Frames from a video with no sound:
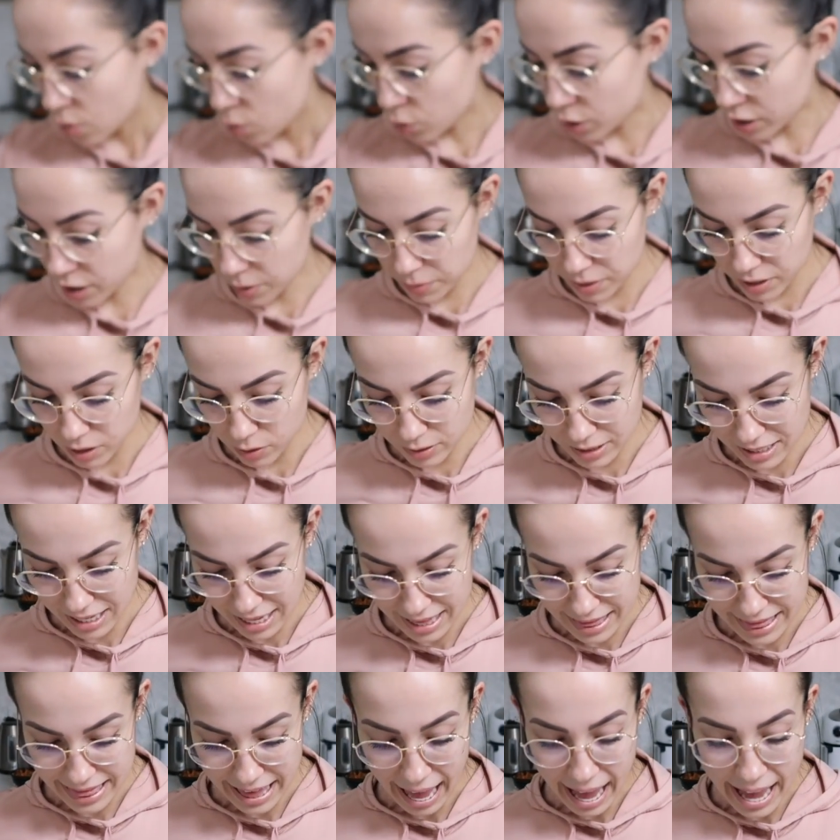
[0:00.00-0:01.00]
we're gonna be
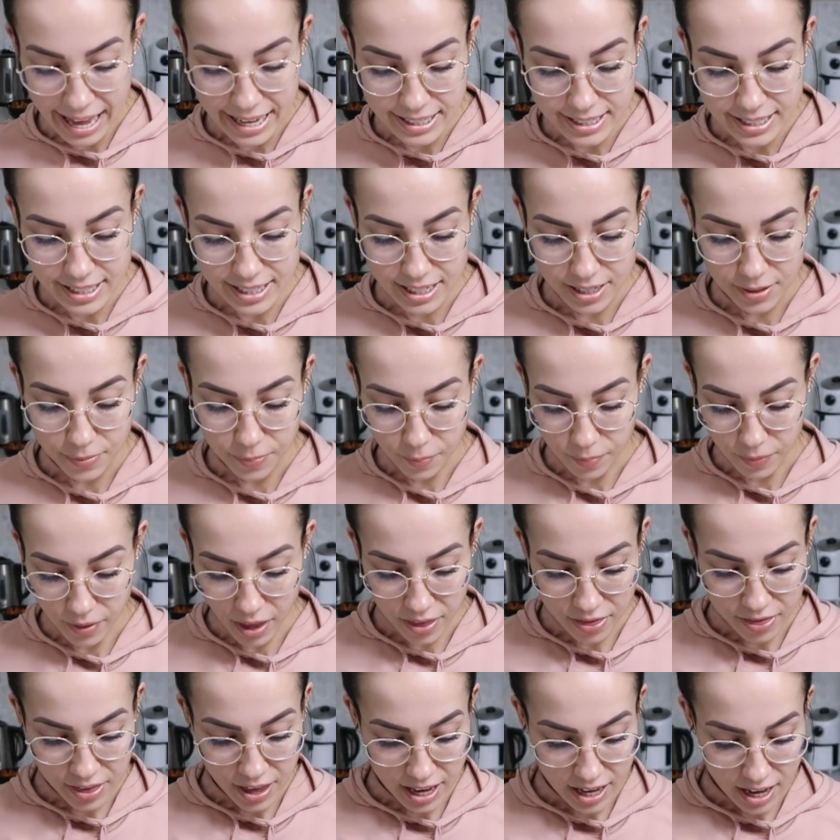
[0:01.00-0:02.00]
using that.
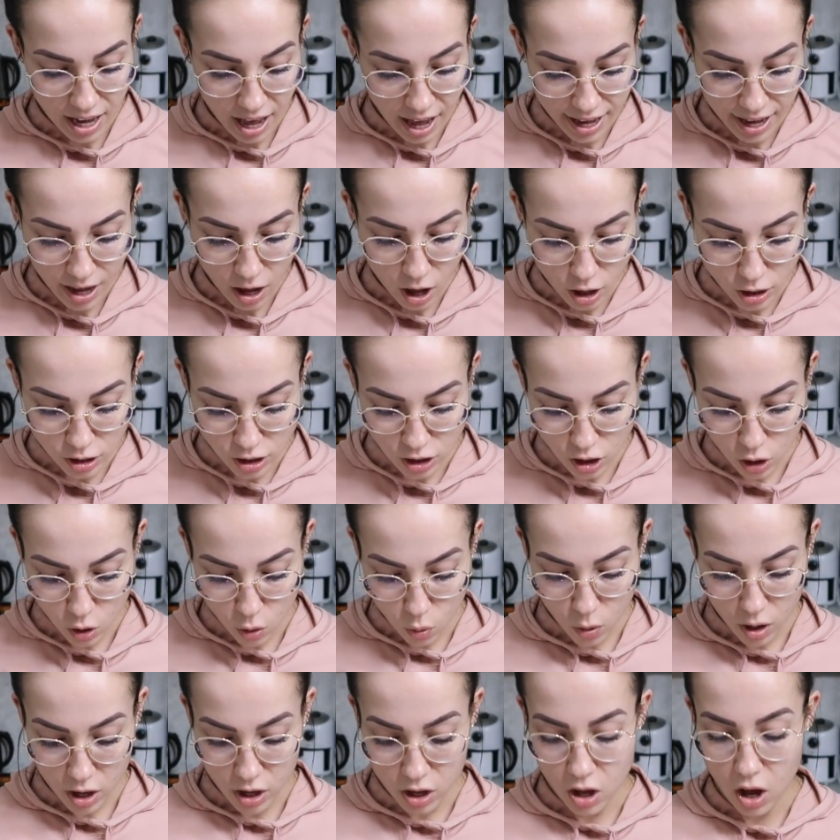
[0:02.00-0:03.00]
Then I
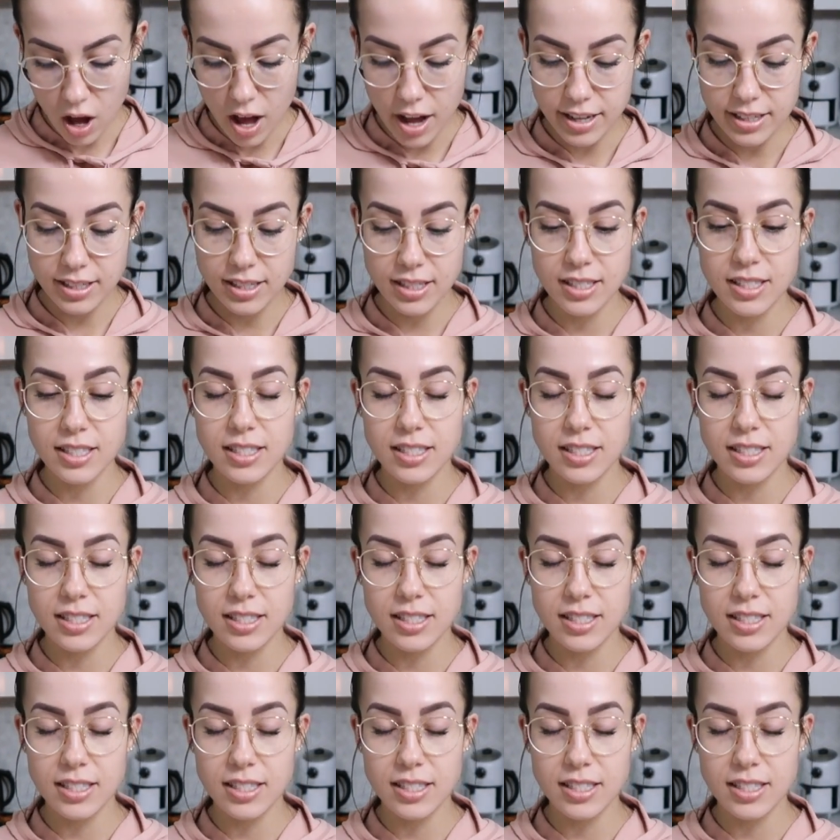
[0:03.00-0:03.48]
also got